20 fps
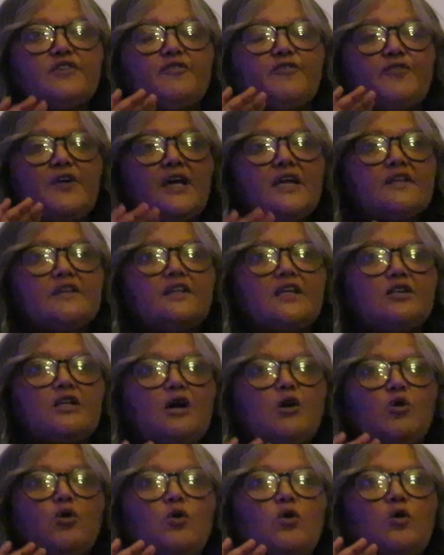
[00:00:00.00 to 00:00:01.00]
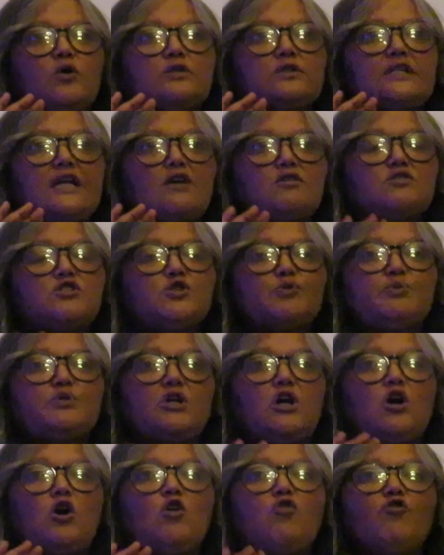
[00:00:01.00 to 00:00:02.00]
the fact that our townships
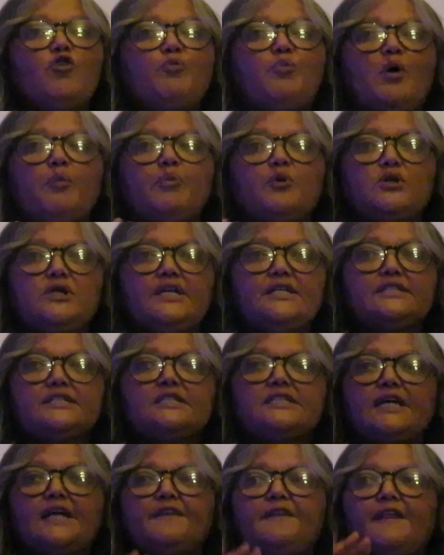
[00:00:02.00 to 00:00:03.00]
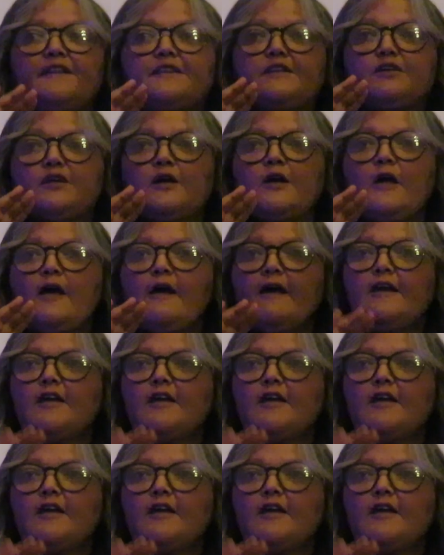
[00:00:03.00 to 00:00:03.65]
are overpopulated and that the